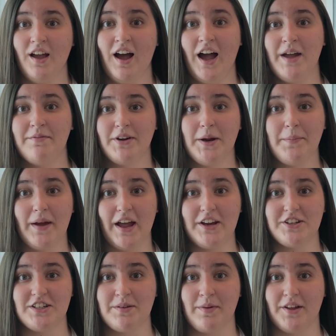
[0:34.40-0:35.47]
I am very
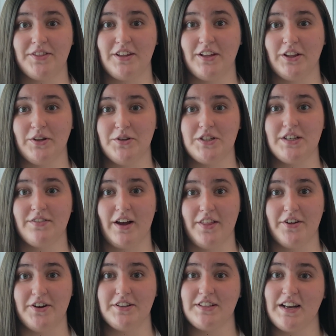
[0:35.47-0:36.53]
passionate about the inclusion of
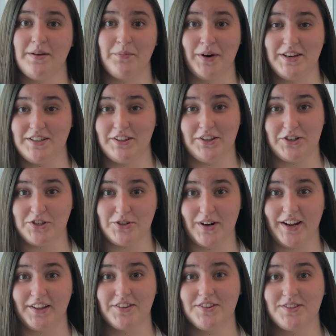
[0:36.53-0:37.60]
others and embracing their
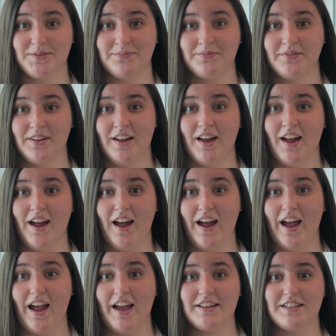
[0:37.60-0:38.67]
strengths.
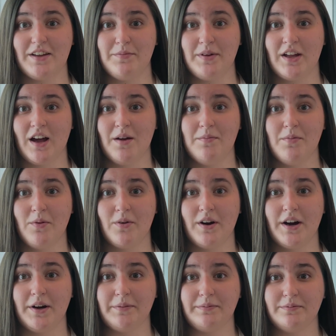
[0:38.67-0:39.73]
As I've become
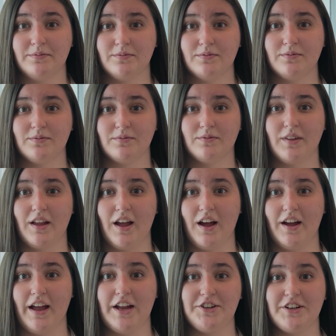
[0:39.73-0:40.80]
more
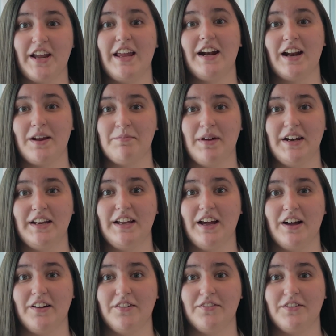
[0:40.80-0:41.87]
educated on many
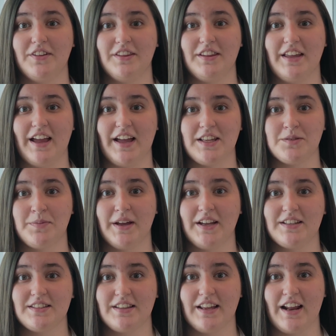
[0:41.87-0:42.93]
of the
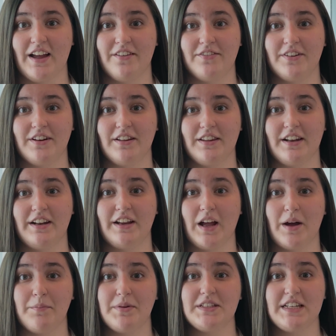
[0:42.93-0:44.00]
aspects that
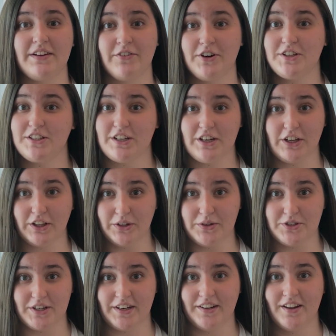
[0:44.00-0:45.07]
encompass diversity and
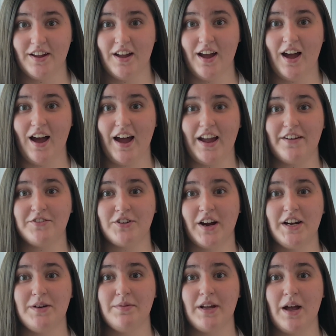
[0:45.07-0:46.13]
inclusion, I have
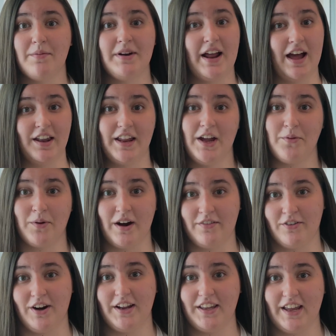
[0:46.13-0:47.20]
tried to become an ally
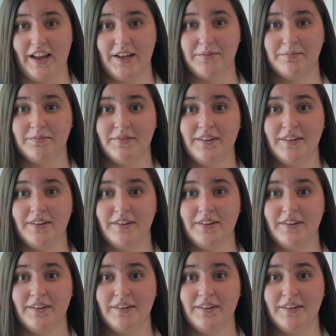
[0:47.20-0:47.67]
wherever I can.